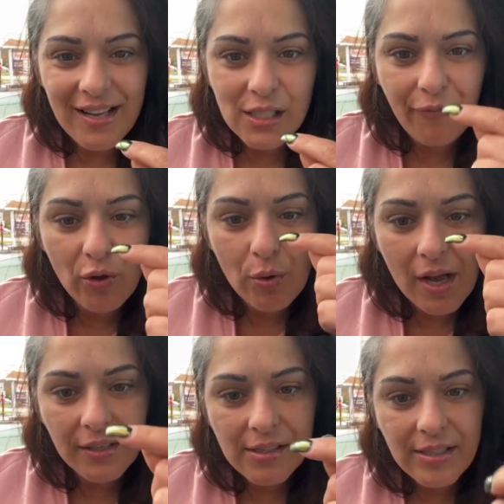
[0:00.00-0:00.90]
is for you
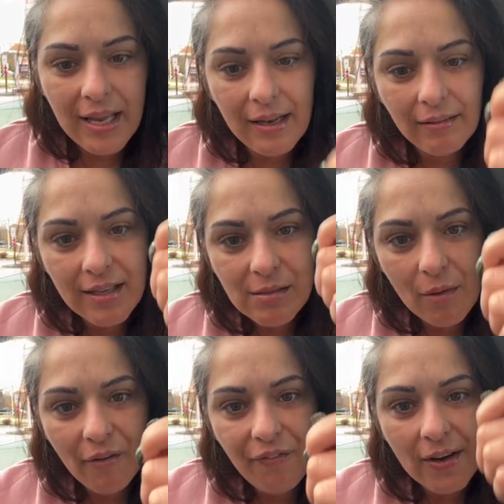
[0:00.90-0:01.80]
to understand that there's
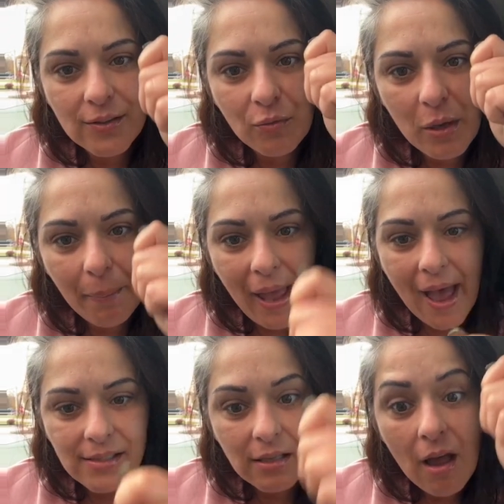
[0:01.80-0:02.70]
motherfuckers from your
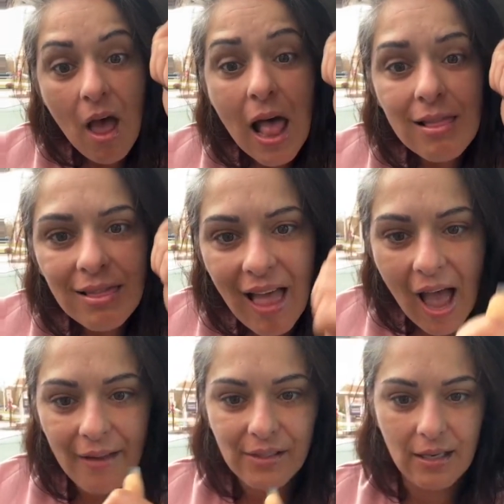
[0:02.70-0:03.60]
past
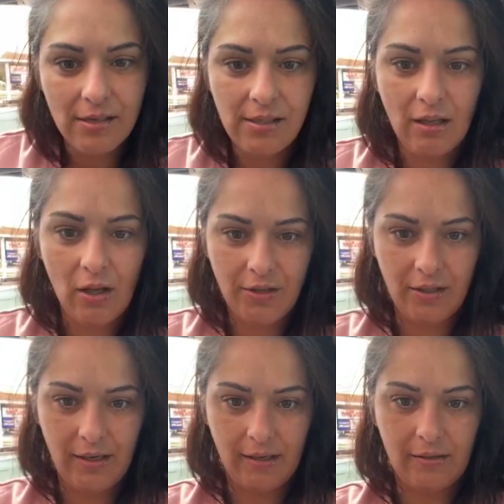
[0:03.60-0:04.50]
lives that are still on
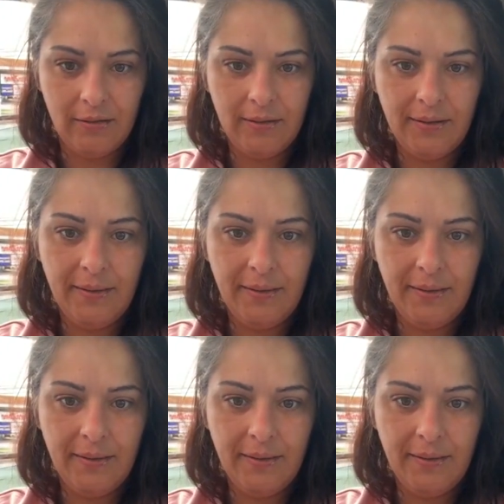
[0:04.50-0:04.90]
your dick.